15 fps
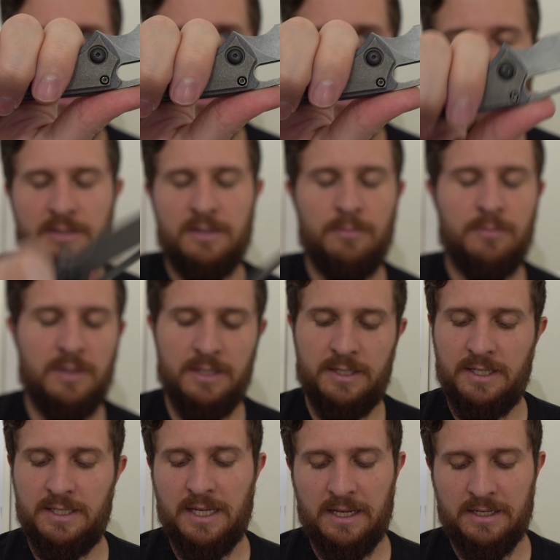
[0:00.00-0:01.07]
awesome. The
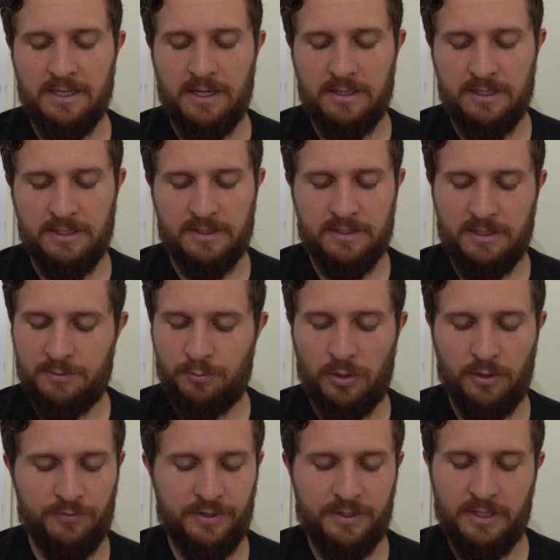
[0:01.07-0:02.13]
detent on this is
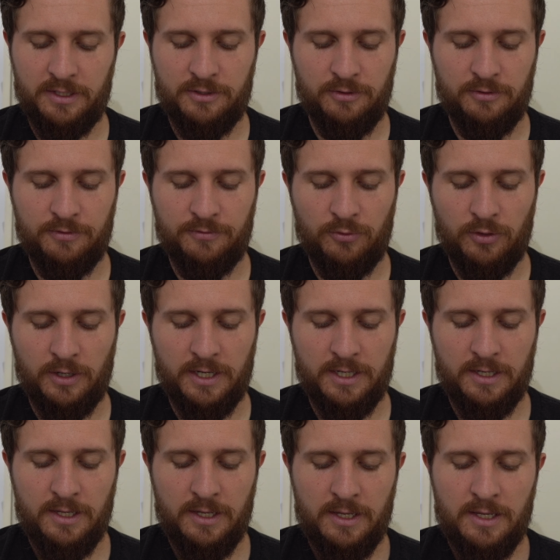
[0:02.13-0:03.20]
perfectly tuned for it.
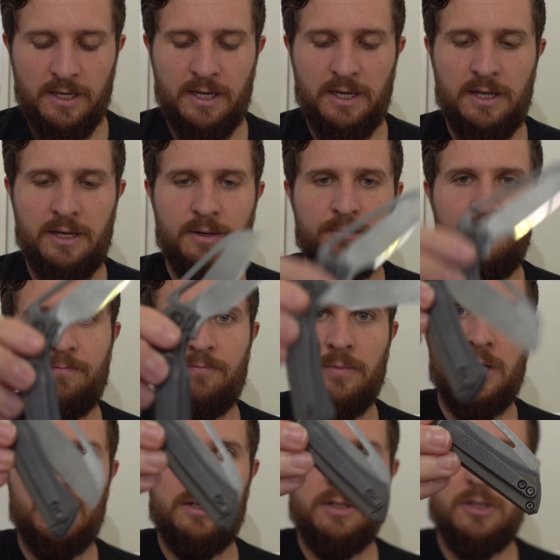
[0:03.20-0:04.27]

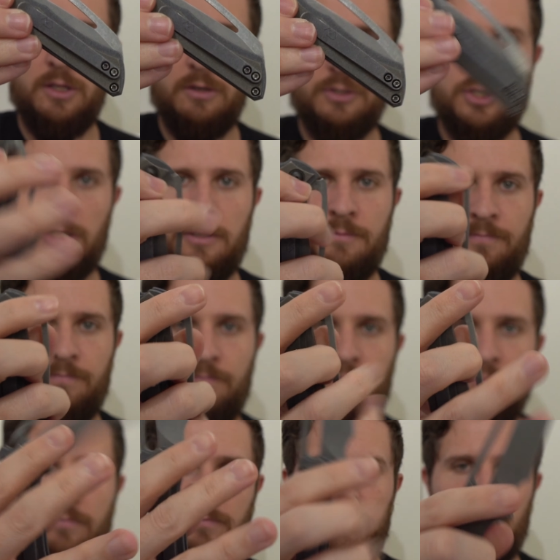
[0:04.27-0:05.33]
On closure,
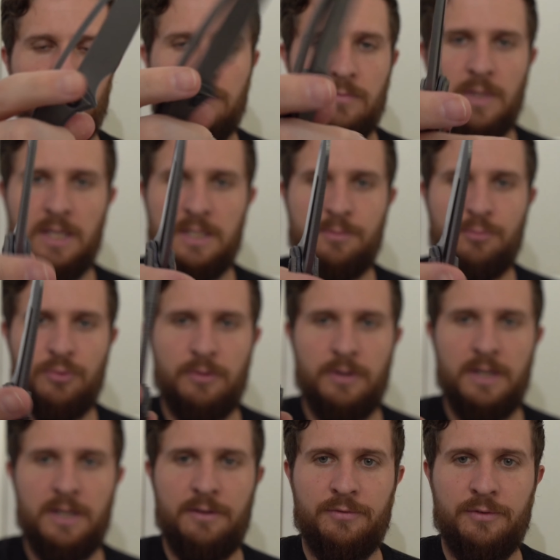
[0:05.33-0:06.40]
it's
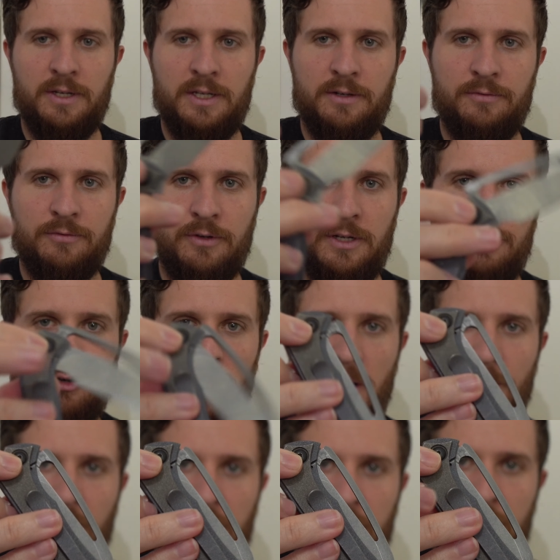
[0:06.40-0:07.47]
pretty freaking free
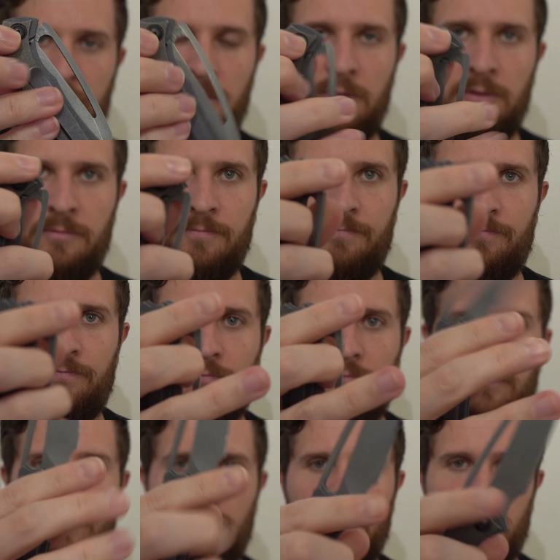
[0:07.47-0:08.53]
droppy.
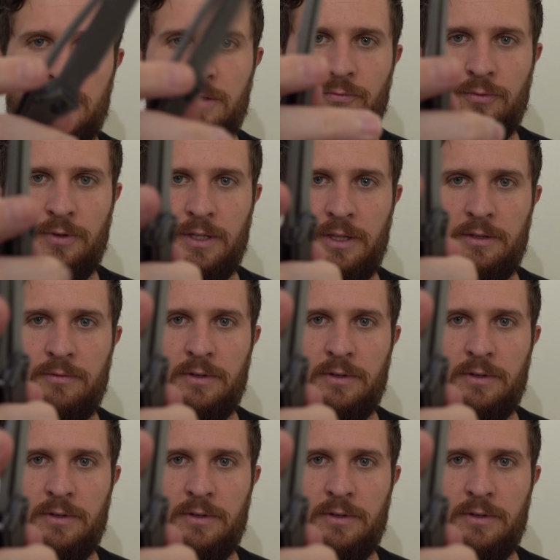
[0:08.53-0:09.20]
It's really,